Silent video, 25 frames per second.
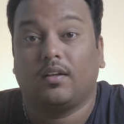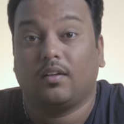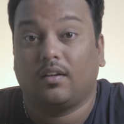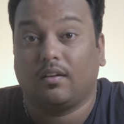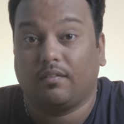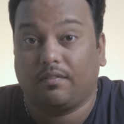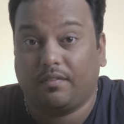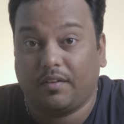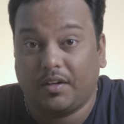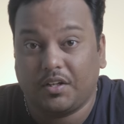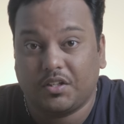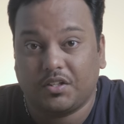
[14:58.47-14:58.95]

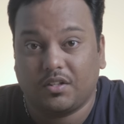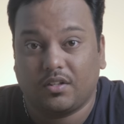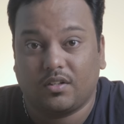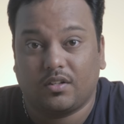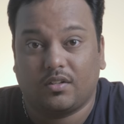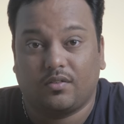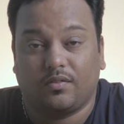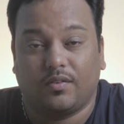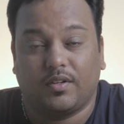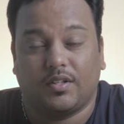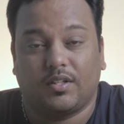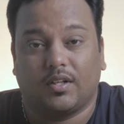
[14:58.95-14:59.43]
the
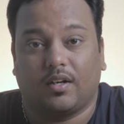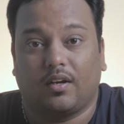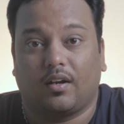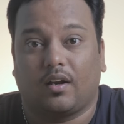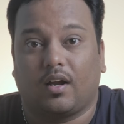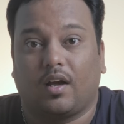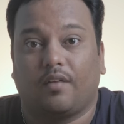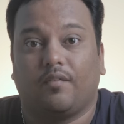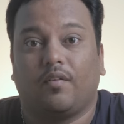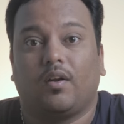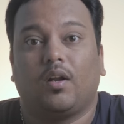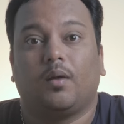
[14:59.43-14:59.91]
features which are
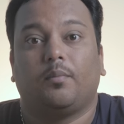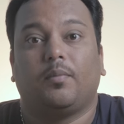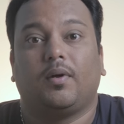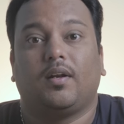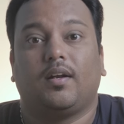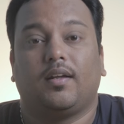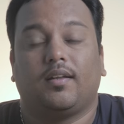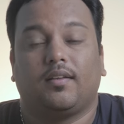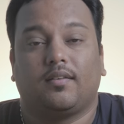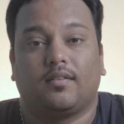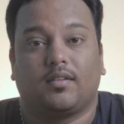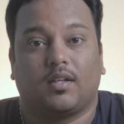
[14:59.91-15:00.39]

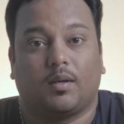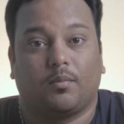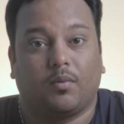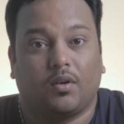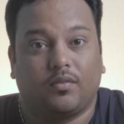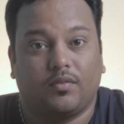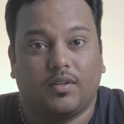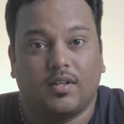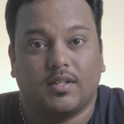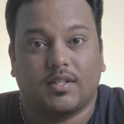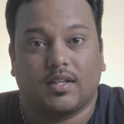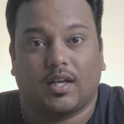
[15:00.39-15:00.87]
available in some
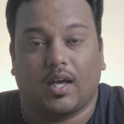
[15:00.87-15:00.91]
of these